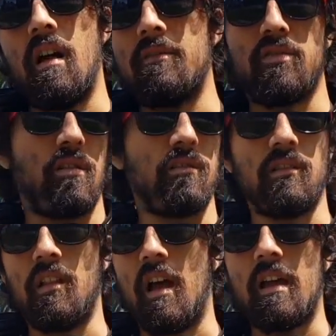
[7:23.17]
I've struggled
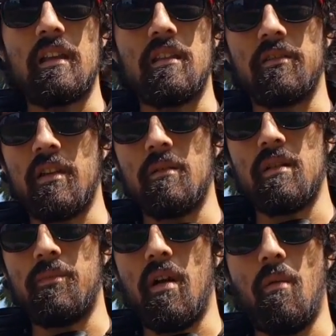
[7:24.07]
a lot in the family
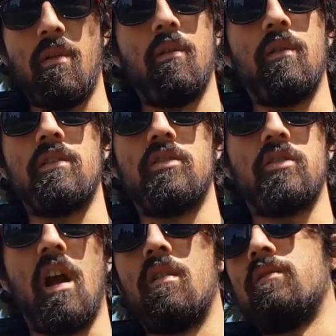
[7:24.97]
department, which
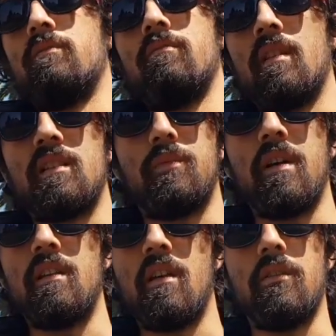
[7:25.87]
I'll
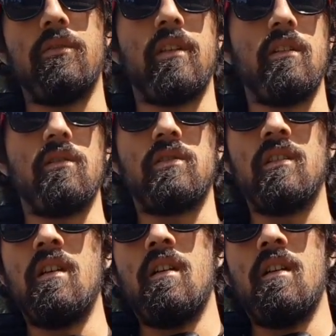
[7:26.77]
explain in other videos.